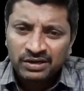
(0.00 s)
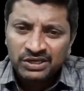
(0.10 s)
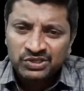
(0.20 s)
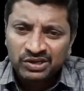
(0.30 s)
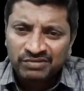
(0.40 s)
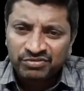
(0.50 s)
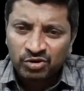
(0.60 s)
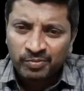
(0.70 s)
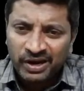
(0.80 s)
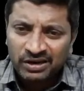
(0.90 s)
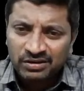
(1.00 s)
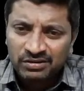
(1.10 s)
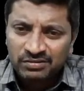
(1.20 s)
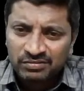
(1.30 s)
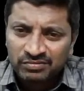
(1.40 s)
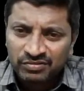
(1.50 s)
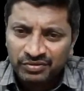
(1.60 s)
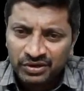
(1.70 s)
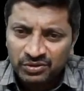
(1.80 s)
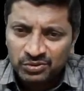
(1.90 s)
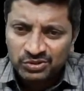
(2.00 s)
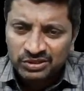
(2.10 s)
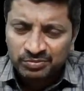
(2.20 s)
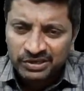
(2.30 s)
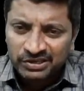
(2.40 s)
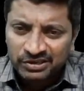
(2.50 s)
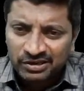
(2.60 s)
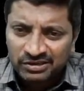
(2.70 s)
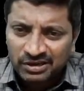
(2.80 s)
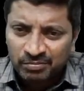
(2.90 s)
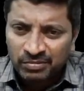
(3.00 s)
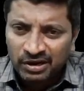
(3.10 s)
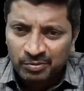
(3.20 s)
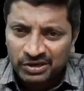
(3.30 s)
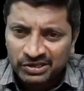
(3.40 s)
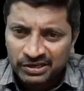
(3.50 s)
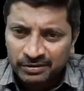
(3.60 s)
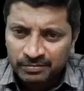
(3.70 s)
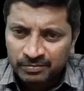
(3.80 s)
Instead of rollback, we will use some technical term, aborted.